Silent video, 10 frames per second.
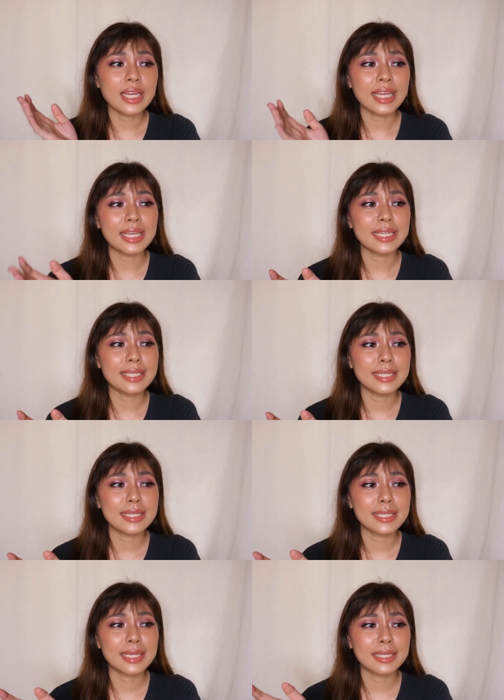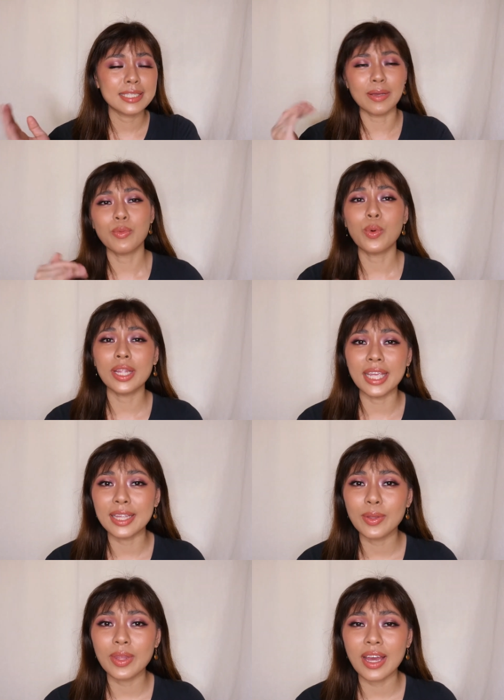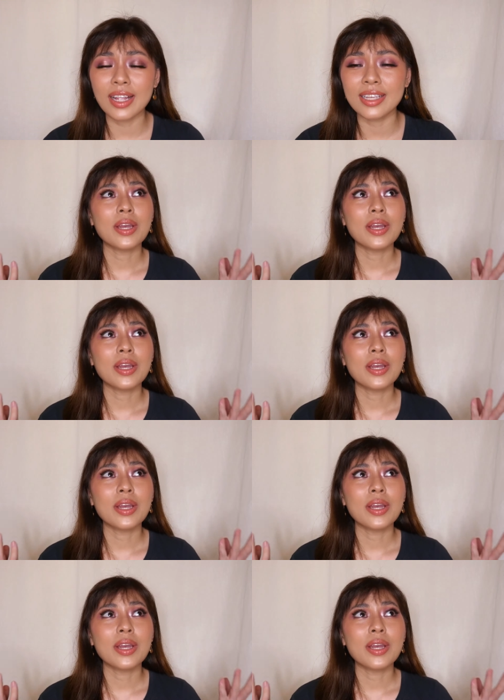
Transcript: is somewhat into that.